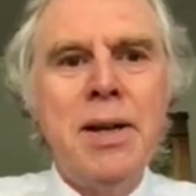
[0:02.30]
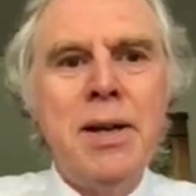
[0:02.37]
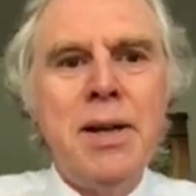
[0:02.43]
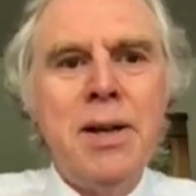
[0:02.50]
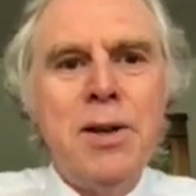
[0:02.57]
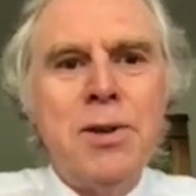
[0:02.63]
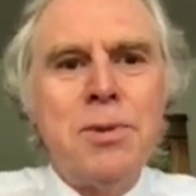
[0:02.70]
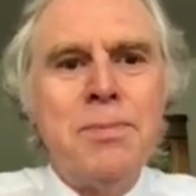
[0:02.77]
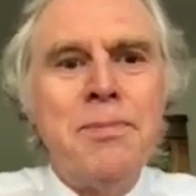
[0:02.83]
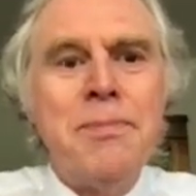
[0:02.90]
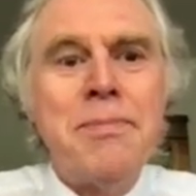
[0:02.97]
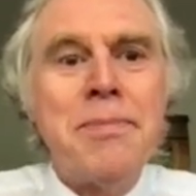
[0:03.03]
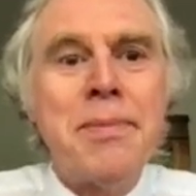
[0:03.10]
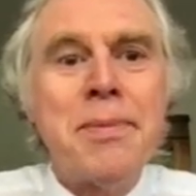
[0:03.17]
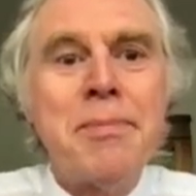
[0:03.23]
Hello.
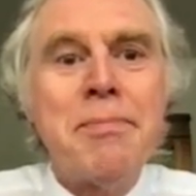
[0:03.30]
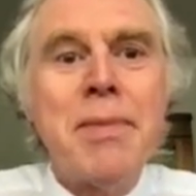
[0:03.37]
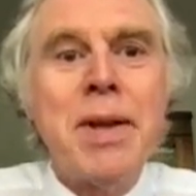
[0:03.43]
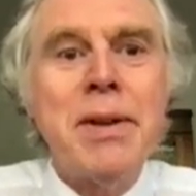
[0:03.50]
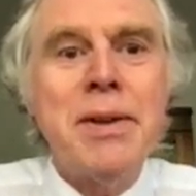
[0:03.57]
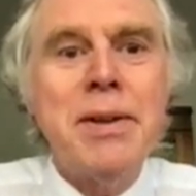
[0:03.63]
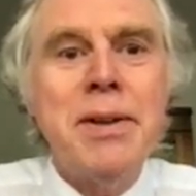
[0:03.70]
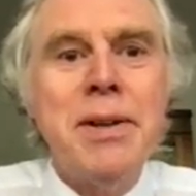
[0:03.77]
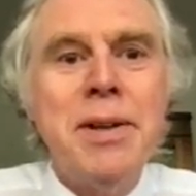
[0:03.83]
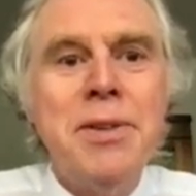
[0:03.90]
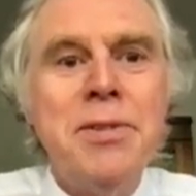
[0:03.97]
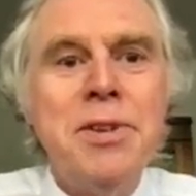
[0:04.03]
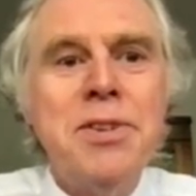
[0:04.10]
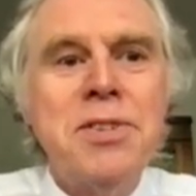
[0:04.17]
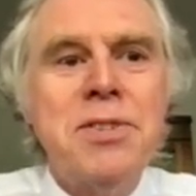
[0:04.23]

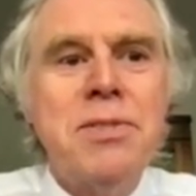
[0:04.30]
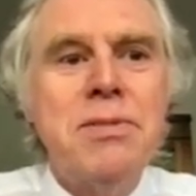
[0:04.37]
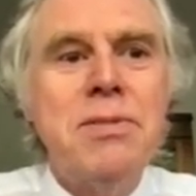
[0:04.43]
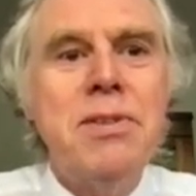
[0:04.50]
In this